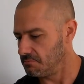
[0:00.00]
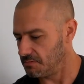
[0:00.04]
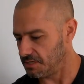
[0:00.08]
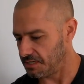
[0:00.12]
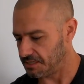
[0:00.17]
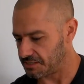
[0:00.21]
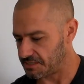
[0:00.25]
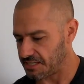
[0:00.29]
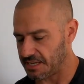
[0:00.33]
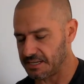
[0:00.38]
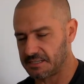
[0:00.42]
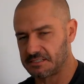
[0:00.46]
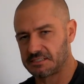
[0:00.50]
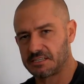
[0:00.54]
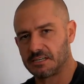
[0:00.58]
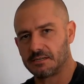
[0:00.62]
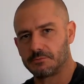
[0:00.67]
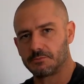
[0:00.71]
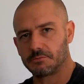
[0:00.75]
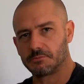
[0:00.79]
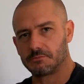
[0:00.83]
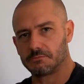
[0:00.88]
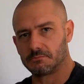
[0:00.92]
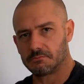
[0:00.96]
it takes
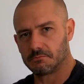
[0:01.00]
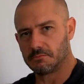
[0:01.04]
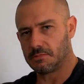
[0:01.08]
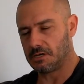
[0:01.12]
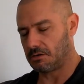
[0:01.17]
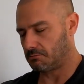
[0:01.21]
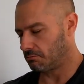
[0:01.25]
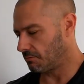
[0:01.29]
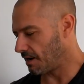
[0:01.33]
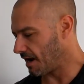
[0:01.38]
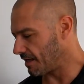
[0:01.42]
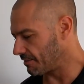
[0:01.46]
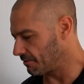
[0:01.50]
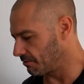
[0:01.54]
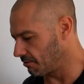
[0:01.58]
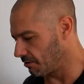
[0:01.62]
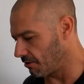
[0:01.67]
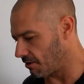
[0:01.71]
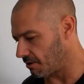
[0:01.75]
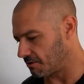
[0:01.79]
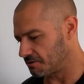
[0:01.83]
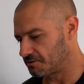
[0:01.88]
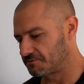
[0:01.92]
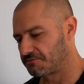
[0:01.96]
up a rather
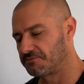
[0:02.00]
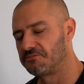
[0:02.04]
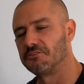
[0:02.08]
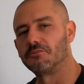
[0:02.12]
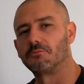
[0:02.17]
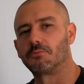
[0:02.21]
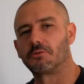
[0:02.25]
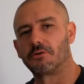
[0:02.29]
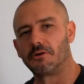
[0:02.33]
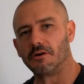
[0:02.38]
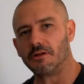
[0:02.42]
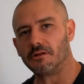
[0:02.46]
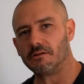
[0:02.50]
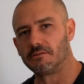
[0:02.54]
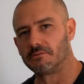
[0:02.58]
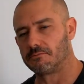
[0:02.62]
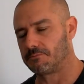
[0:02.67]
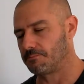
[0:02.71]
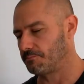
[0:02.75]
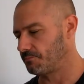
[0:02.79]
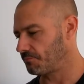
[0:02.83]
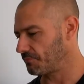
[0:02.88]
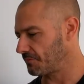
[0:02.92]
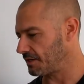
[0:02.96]
large footprint,
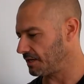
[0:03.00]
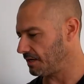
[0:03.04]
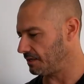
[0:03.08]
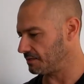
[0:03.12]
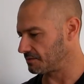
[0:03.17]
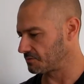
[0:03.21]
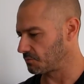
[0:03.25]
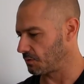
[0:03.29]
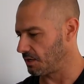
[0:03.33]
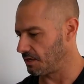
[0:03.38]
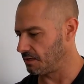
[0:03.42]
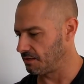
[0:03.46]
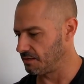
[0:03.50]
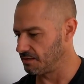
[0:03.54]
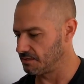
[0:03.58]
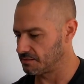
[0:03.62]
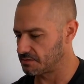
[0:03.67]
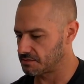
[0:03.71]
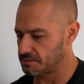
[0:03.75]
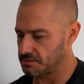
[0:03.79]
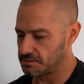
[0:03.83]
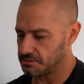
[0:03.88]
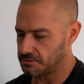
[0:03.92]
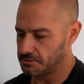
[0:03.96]
as well
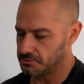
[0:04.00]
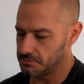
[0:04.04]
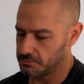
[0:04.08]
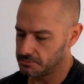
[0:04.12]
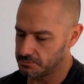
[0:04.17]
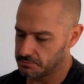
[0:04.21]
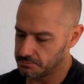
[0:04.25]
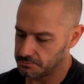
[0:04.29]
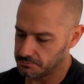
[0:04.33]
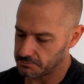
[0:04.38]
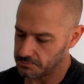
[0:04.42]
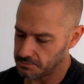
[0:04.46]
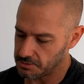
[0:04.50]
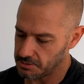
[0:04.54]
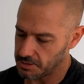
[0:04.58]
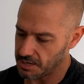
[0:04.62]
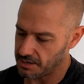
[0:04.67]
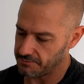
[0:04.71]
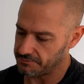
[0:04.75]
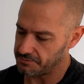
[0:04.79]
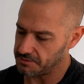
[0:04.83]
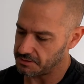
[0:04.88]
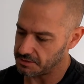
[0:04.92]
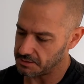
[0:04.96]
as you
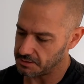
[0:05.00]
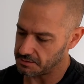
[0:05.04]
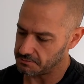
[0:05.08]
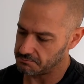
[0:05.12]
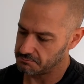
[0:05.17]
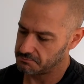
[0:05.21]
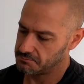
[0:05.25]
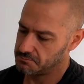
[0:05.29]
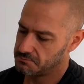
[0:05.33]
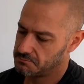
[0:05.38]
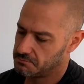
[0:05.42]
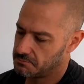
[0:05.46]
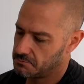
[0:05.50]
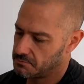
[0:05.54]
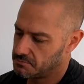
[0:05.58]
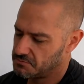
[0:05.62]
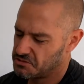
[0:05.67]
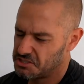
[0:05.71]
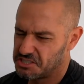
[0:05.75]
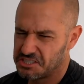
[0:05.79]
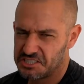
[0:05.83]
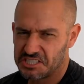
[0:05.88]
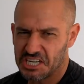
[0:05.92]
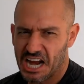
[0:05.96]
have the
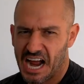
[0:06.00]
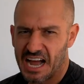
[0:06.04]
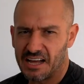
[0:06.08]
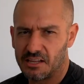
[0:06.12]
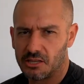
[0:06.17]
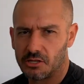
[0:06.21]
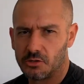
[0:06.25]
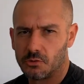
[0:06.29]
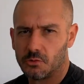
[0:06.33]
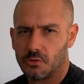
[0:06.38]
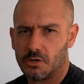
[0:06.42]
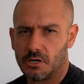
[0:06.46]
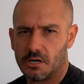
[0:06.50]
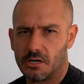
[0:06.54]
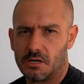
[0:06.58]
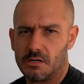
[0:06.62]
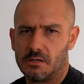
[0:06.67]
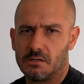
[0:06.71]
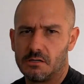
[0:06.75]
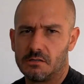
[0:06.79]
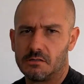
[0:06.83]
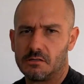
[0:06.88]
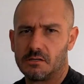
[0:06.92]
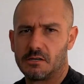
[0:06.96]

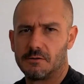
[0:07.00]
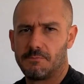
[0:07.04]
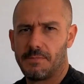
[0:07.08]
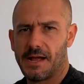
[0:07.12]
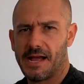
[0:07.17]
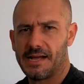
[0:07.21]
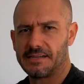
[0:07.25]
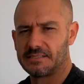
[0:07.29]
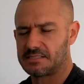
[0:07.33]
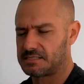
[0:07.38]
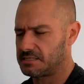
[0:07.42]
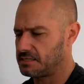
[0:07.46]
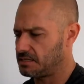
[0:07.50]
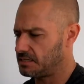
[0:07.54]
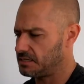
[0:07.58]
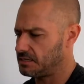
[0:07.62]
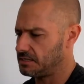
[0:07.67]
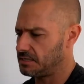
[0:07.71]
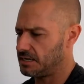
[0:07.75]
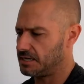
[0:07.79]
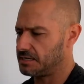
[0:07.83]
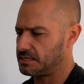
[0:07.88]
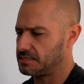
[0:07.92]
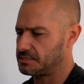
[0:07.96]
shallower
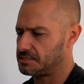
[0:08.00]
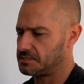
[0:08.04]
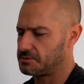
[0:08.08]
capacity, I guess